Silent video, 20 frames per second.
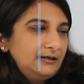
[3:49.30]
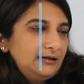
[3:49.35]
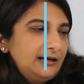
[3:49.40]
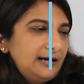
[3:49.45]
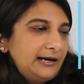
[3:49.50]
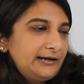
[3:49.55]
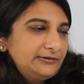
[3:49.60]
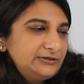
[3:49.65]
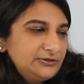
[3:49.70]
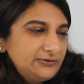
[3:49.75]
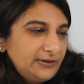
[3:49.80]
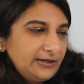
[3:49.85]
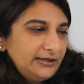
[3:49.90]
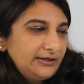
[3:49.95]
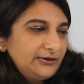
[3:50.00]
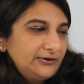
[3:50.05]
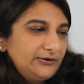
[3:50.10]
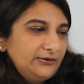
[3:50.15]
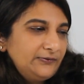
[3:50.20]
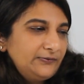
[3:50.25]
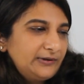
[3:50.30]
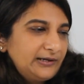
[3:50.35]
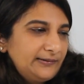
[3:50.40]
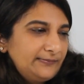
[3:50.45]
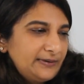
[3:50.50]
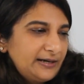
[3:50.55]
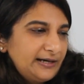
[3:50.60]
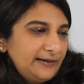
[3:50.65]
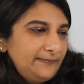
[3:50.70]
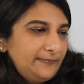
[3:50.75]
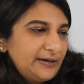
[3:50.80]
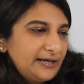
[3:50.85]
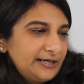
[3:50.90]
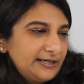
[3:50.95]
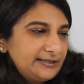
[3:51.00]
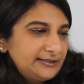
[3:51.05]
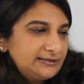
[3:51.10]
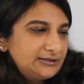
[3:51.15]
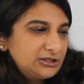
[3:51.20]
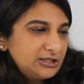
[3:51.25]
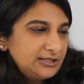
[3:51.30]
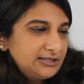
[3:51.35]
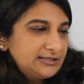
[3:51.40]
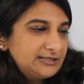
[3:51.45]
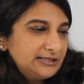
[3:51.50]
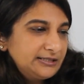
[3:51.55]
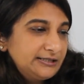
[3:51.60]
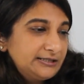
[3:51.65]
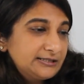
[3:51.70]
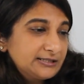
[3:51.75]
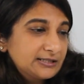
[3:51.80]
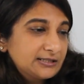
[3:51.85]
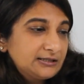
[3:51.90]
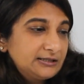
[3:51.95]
How do I know when my pet just needs a